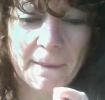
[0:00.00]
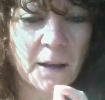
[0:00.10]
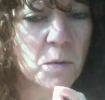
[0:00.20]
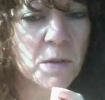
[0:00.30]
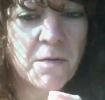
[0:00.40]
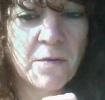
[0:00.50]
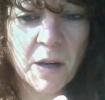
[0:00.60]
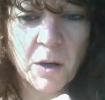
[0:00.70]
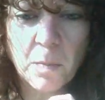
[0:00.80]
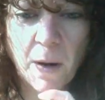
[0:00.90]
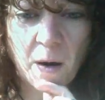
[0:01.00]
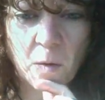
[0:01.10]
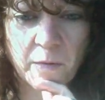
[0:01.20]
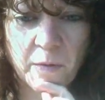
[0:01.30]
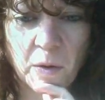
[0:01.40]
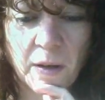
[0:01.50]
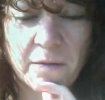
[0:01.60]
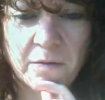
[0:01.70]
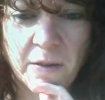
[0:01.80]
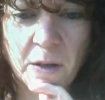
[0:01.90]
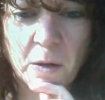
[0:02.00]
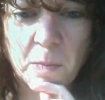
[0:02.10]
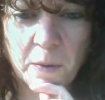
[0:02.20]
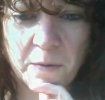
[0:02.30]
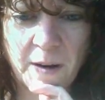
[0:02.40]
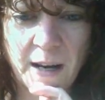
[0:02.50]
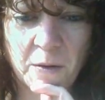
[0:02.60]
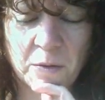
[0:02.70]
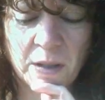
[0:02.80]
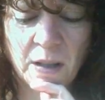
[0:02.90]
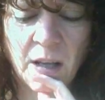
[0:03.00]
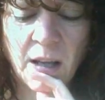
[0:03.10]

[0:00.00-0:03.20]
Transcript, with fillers: It was very powerful and very profound.